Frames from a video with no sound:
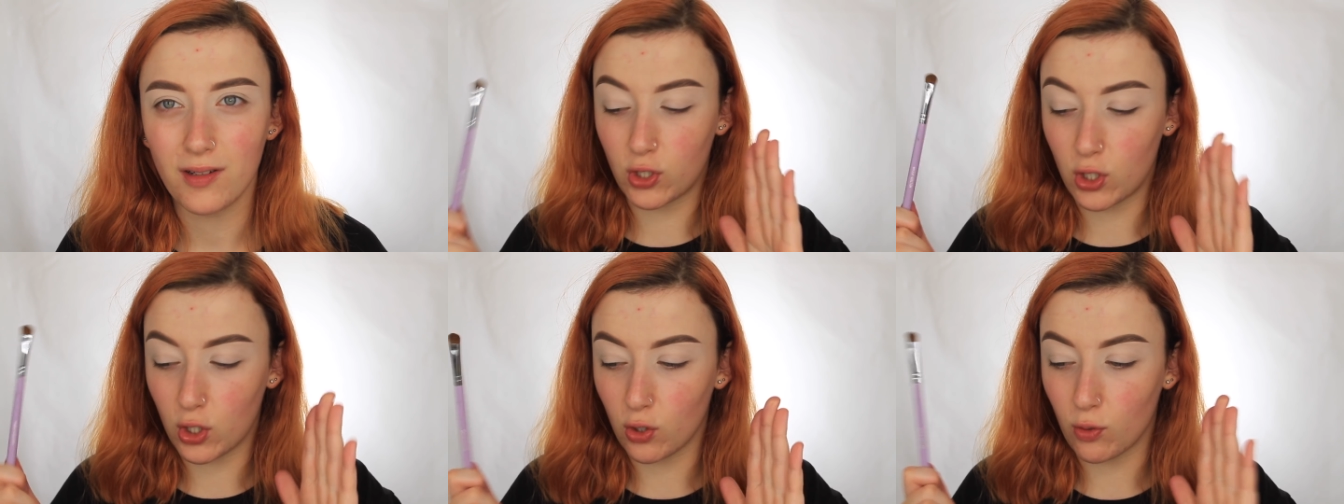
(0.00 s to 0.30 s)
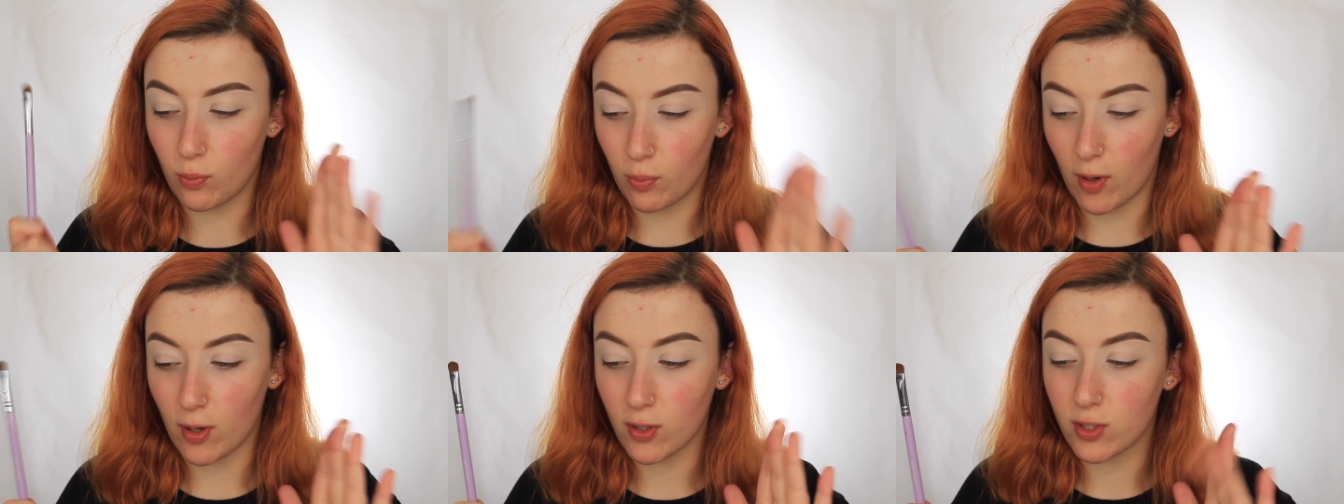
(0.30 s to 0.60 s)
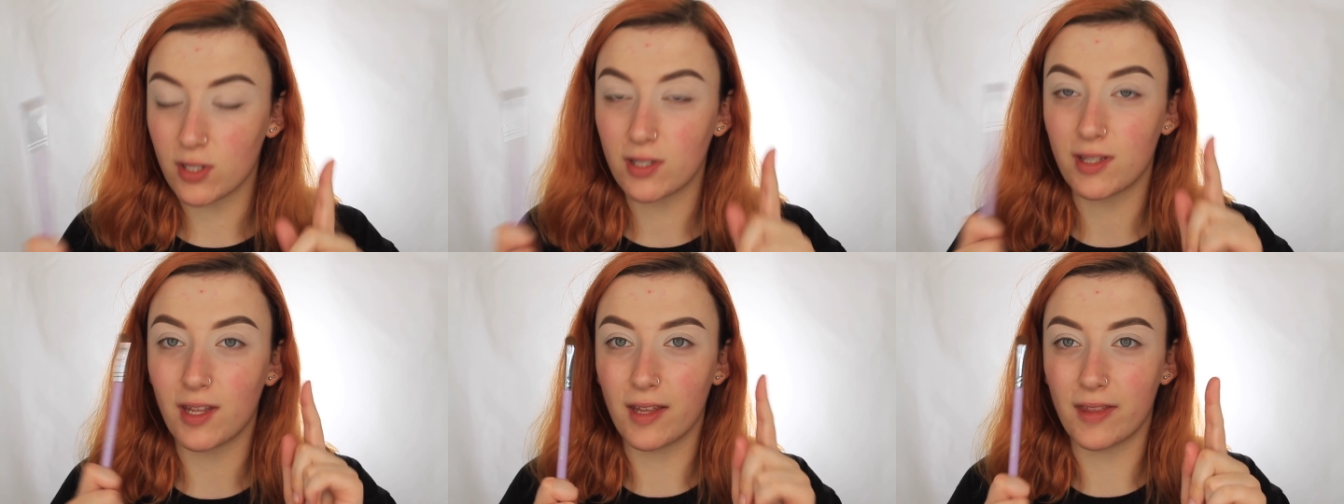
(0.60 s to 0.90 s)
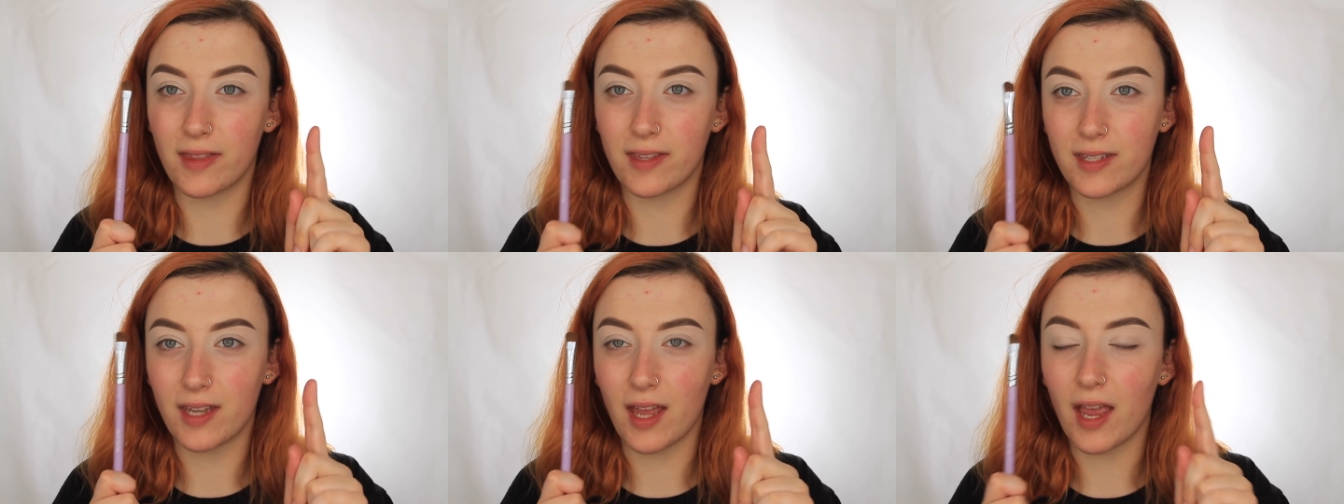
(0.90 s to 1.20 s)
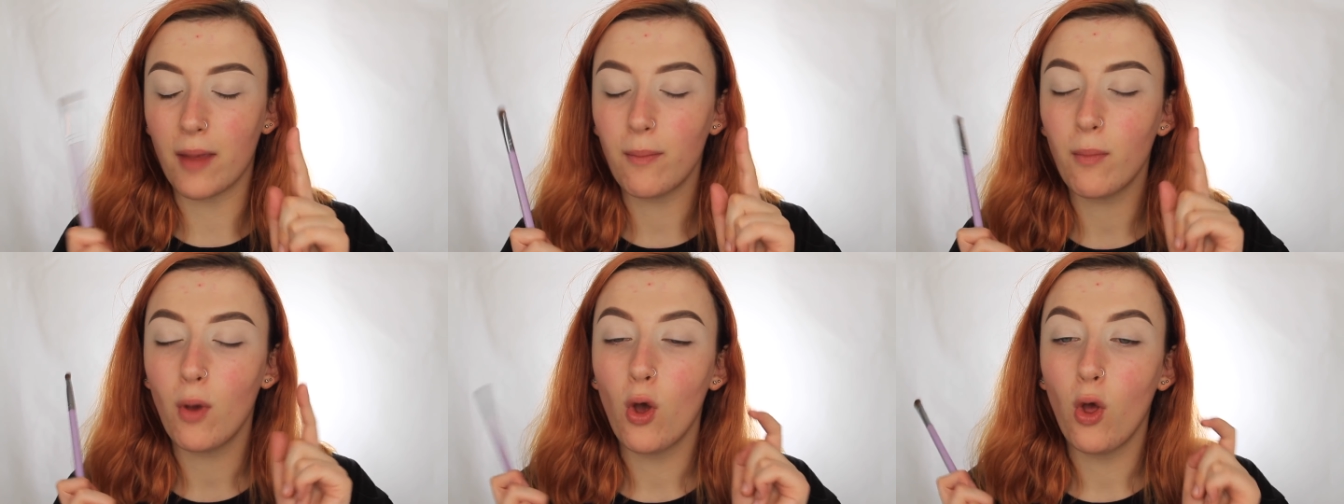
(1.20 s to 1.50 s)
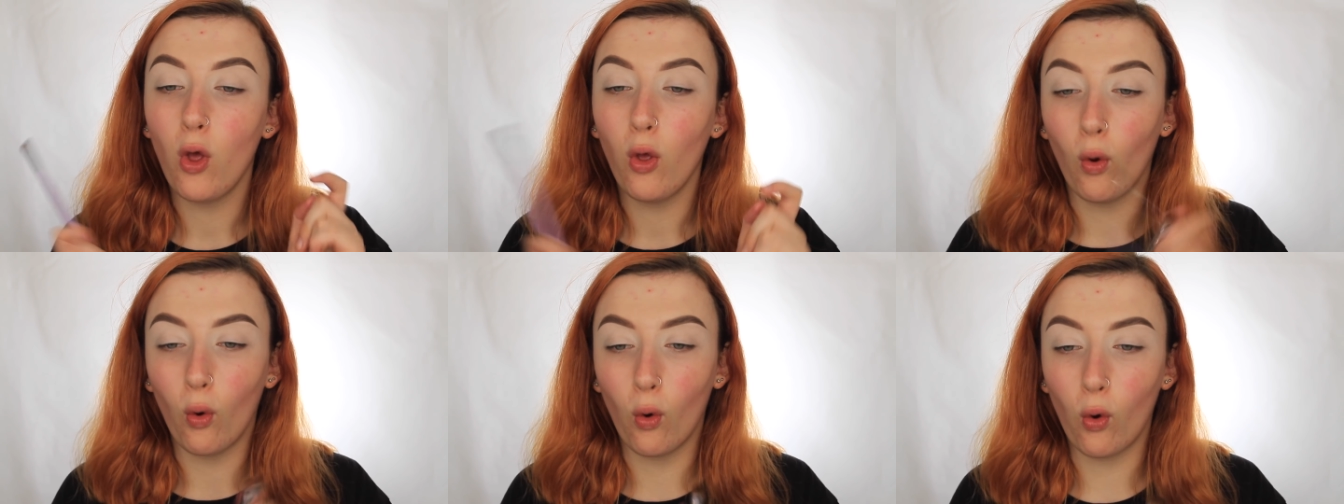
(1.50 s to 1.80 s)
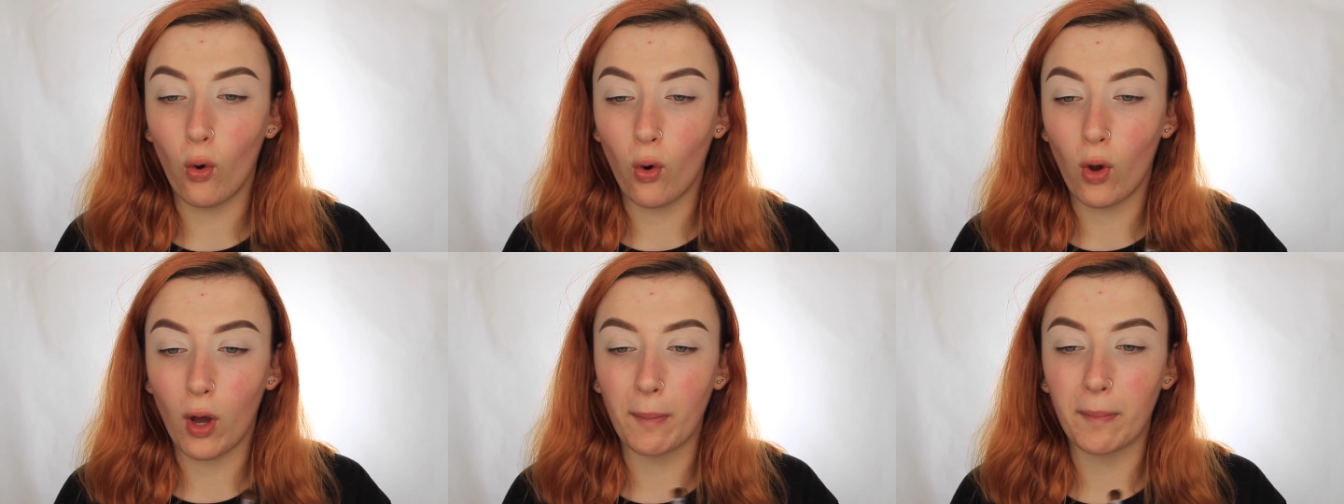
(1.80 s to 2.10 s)
2 brushes that are the same,
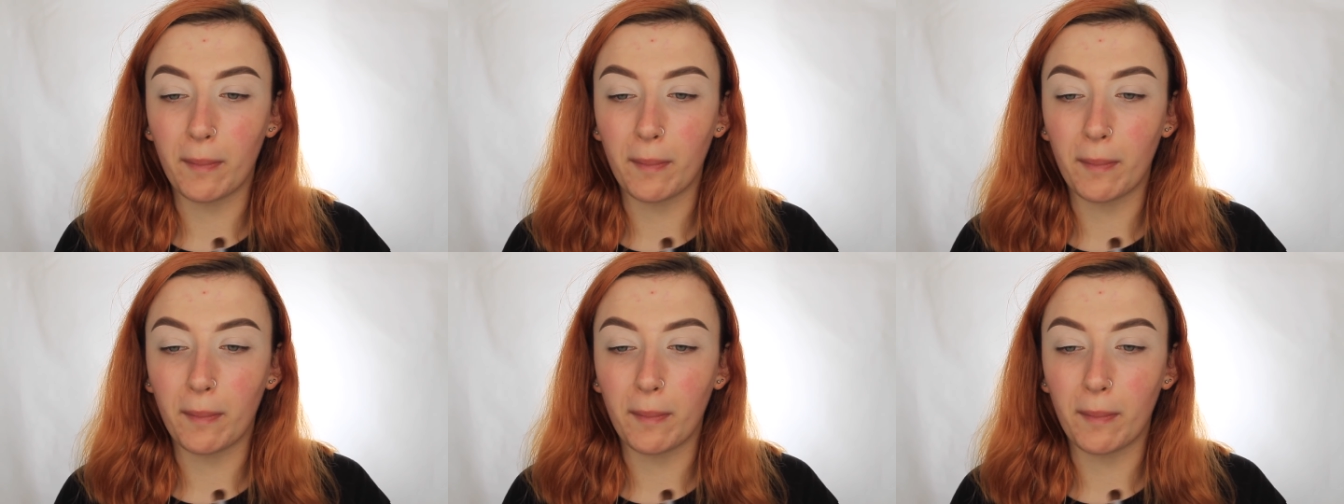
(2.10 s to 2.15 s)
or